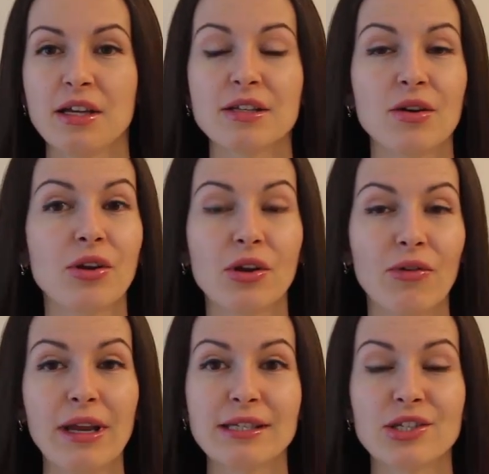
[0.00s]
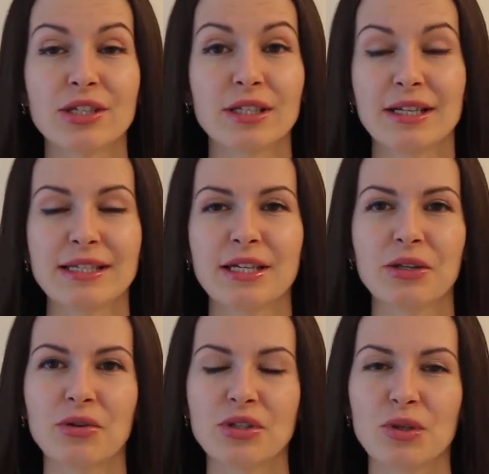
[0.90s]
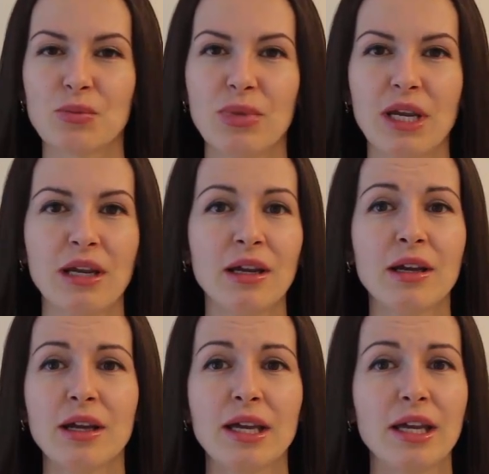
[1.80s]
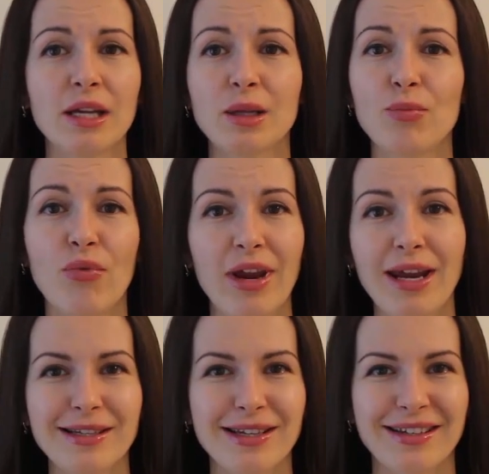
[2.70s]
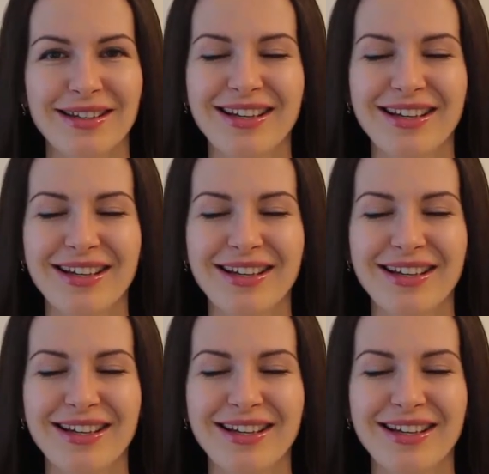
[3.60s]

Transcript: So in Ukraine is just considered to be ill breeding.